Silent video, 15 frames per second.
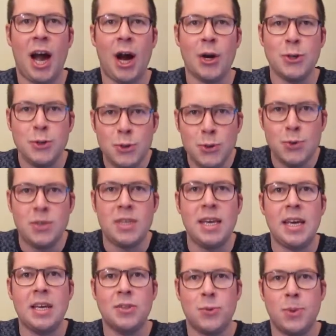are
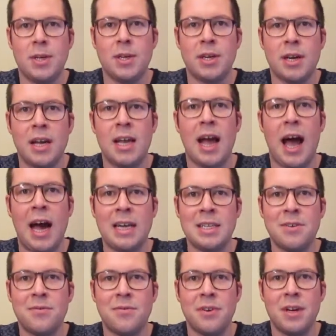using Twitter on,
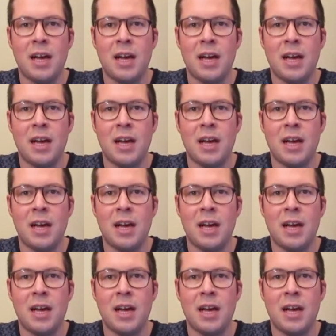a,